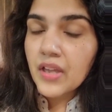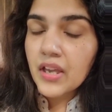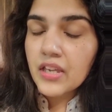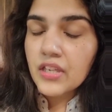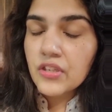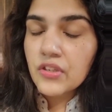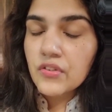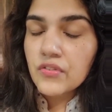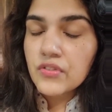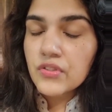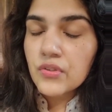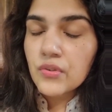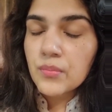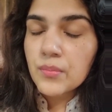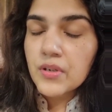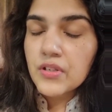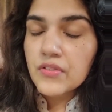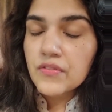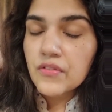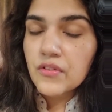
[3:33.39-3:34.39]
Thank you so
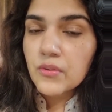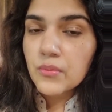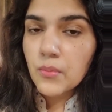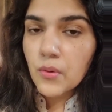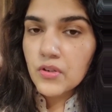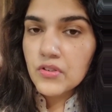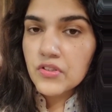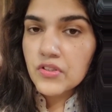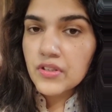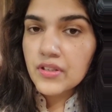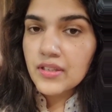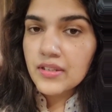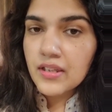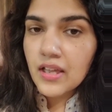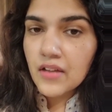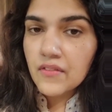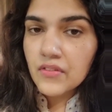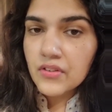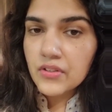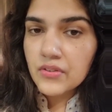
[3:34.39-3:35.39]
much for watching and
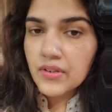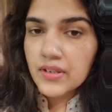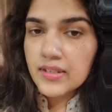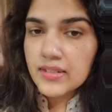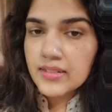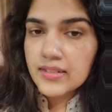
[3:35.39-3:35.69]
have a great